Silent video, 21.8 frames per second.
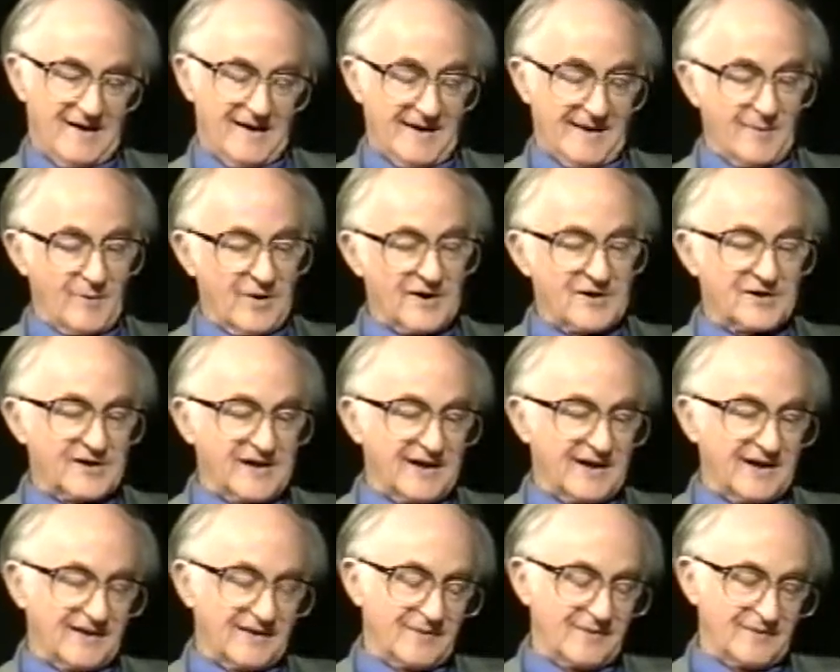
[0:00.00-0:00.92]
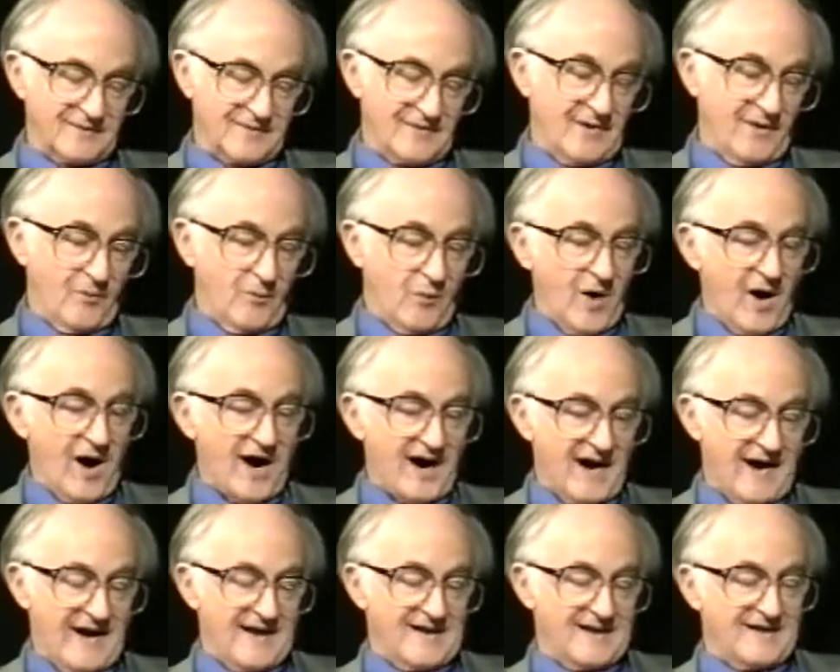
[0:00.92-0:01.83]
And I'm wondering,
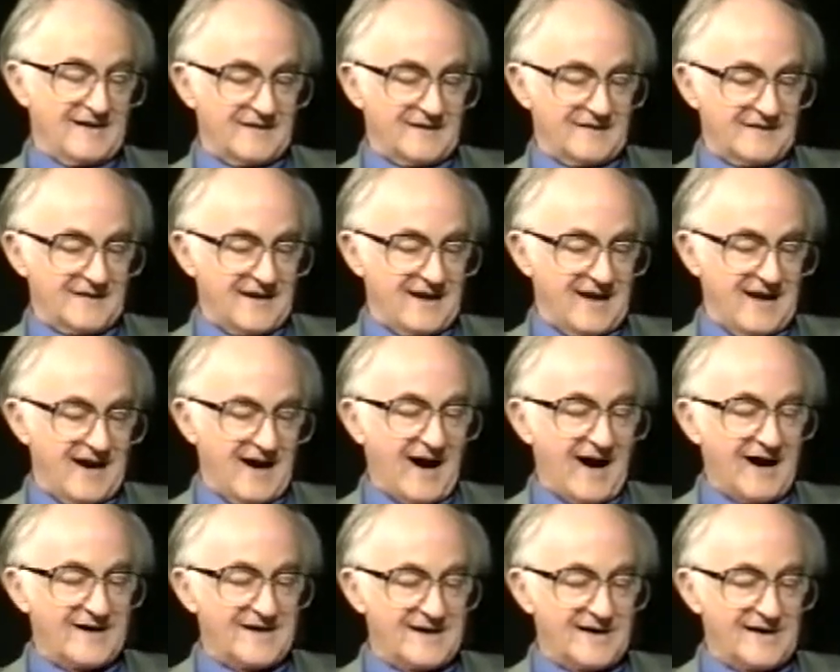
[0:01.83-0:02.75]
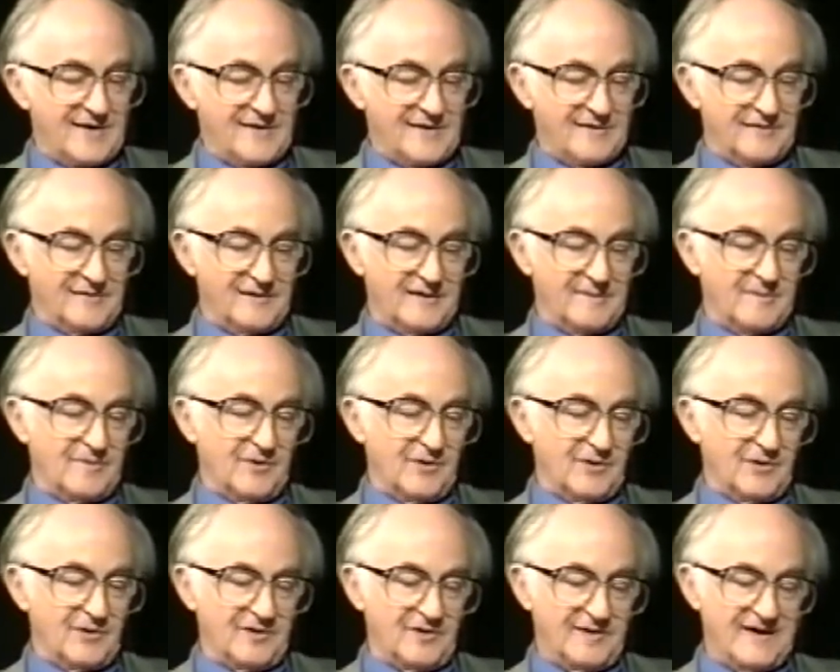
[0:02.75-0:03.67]
why the idea of a
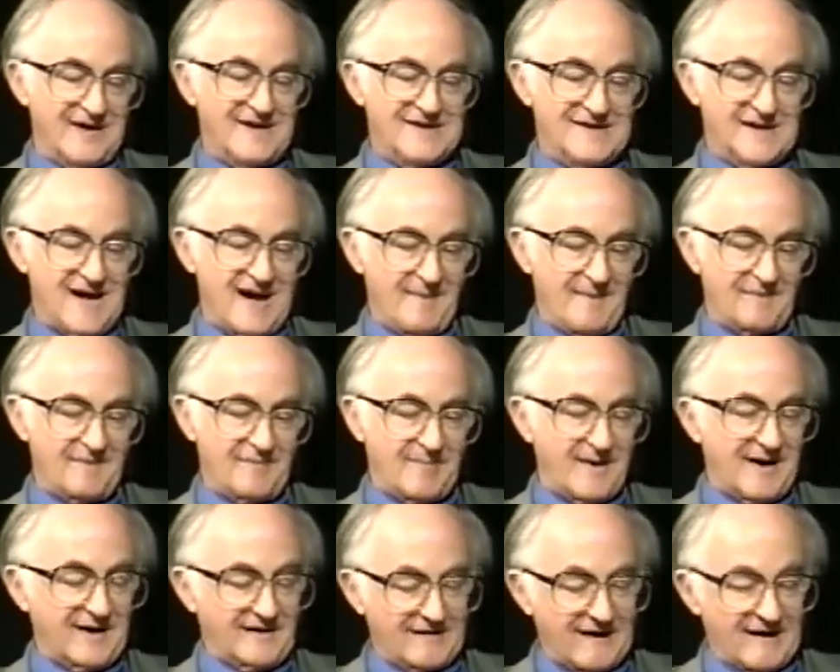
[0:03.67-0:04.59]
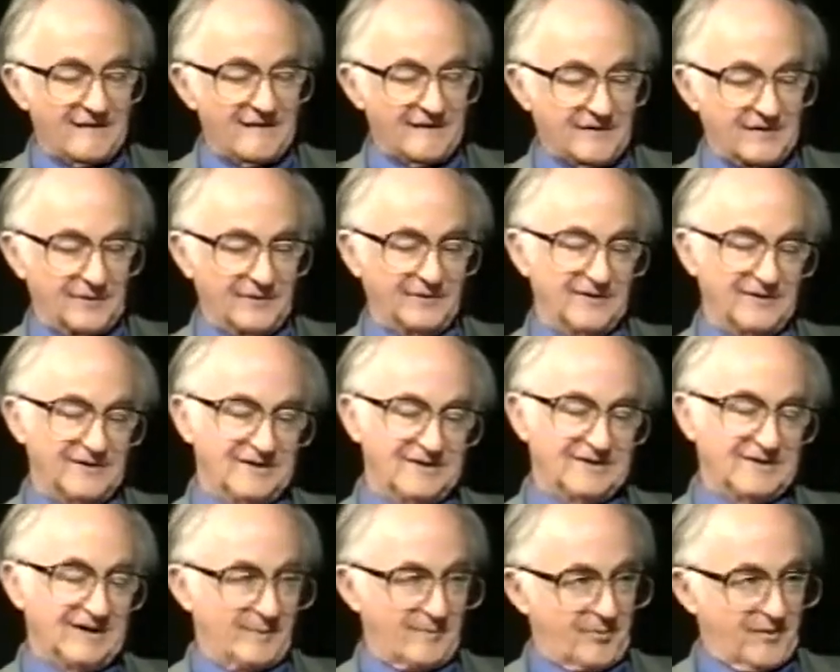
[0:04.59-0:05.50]
more in-depth biographical
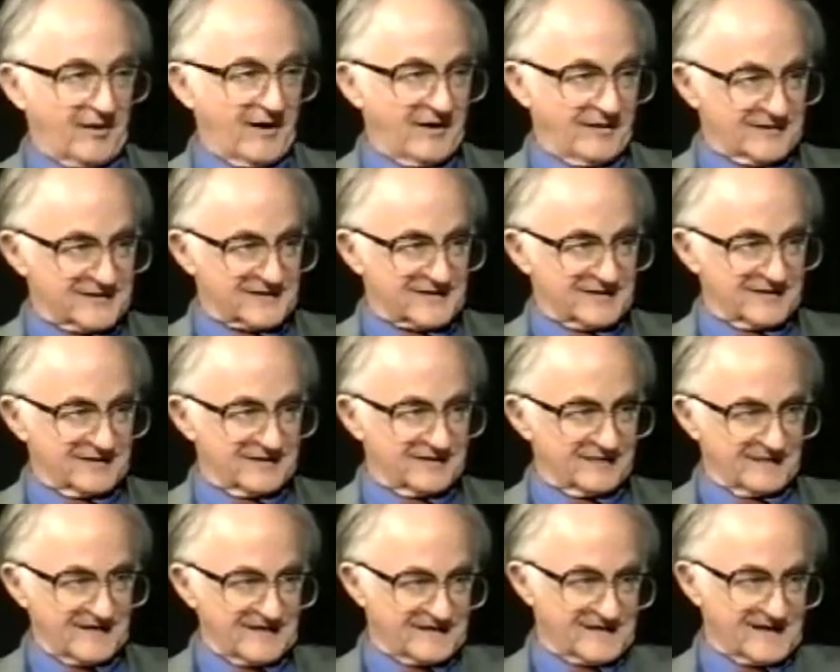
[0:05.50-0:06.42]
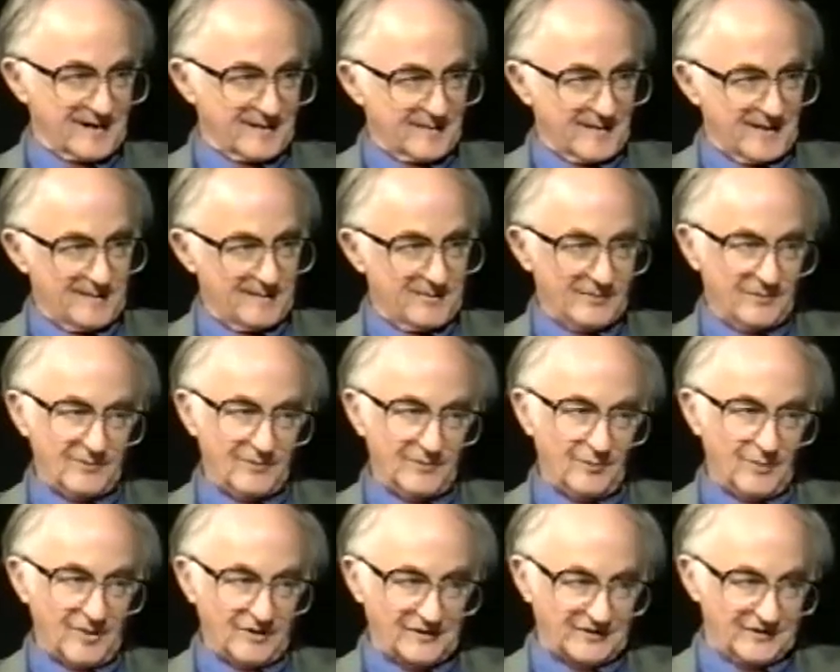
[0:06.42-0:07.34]
approach to these young
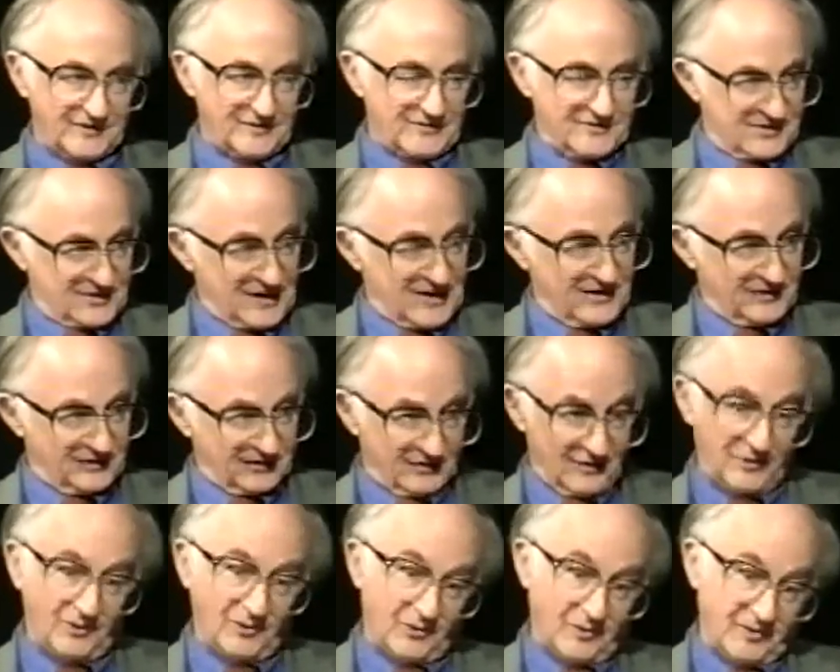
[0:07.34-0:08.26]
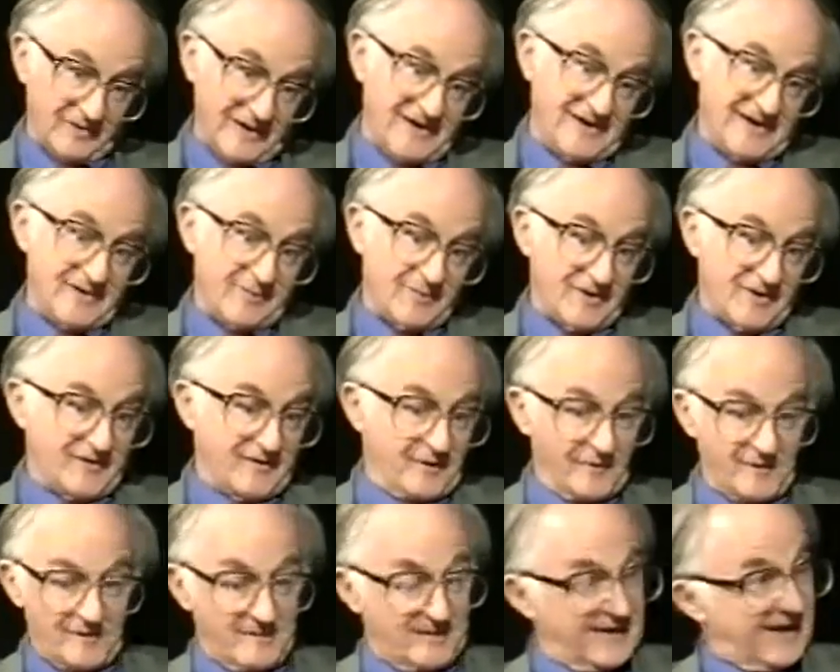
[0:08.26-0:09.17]
people wasn't chosen, or indeed
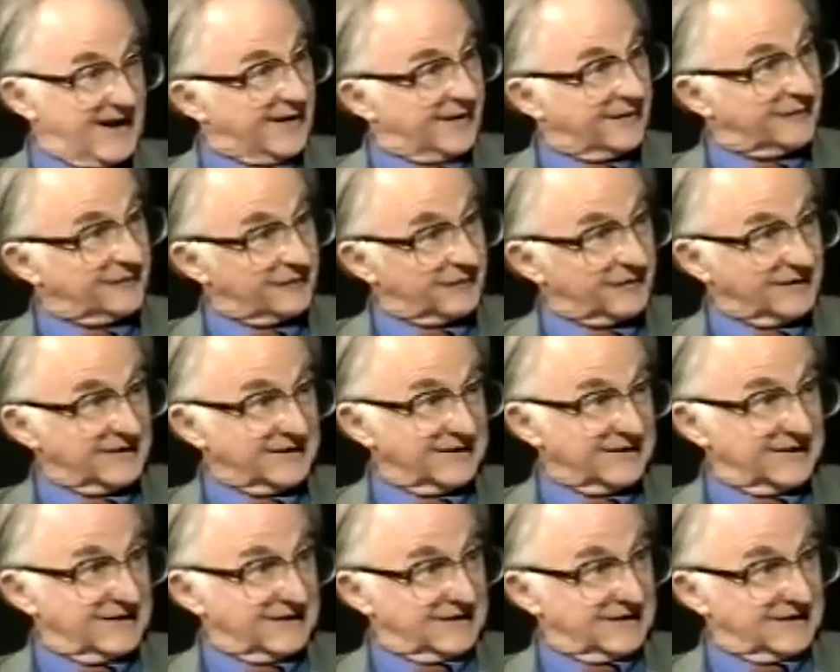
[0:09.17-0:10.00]
whether it would have been helpful